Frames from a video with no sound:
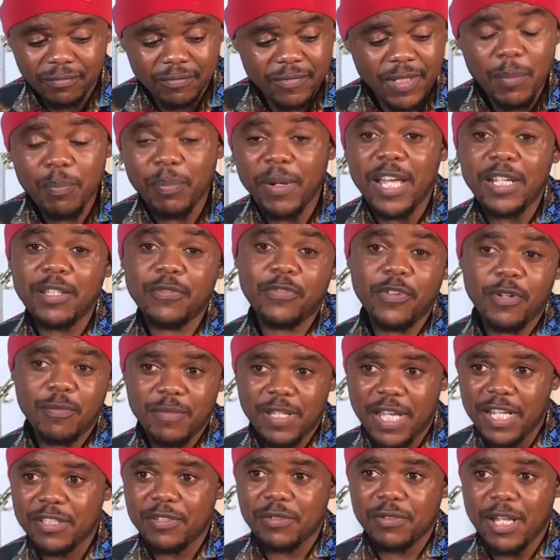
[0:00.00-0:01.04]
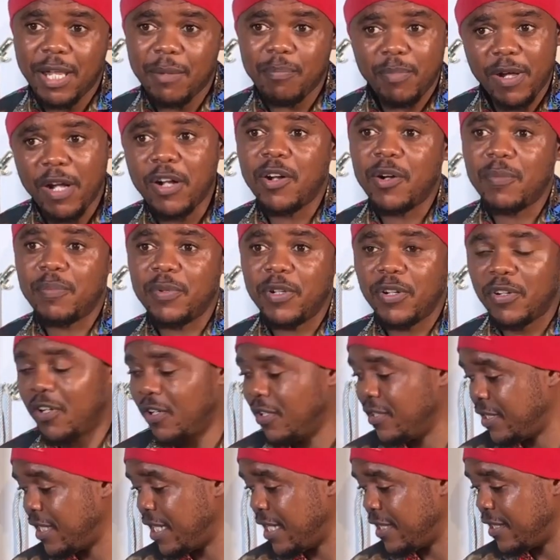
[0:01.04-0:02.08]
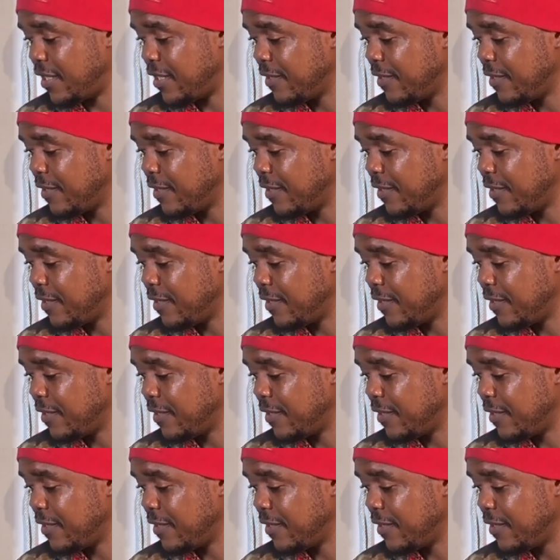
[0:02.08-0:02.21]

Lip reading: platforms that you can back up your content.